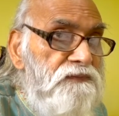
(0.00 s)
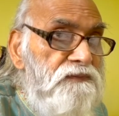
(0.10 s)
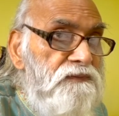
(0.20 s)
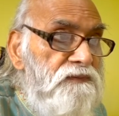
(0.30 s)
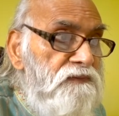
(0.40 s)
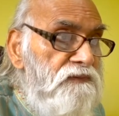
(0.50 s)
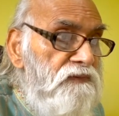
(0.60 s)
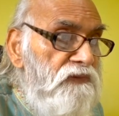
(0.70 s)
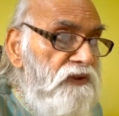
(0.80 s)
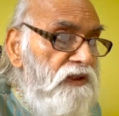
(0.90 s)

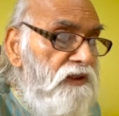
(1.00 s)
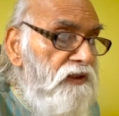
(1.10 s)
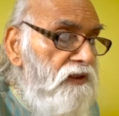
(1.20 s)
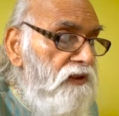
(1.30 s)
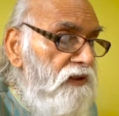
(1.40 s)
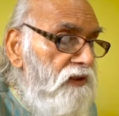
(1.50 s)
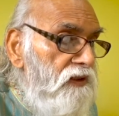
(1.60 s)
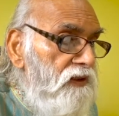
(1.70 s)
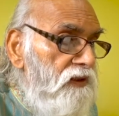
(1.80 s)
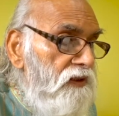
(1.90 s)

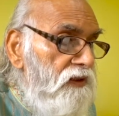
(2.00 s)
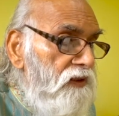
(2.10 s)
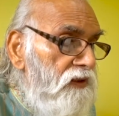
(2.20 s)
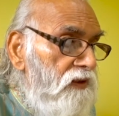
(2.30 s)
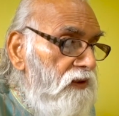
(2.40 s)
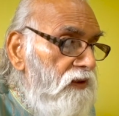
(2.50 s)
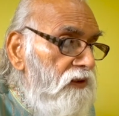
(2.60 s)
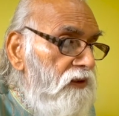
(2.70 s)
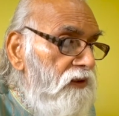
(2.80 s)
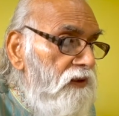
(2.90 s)
Nobody speaks.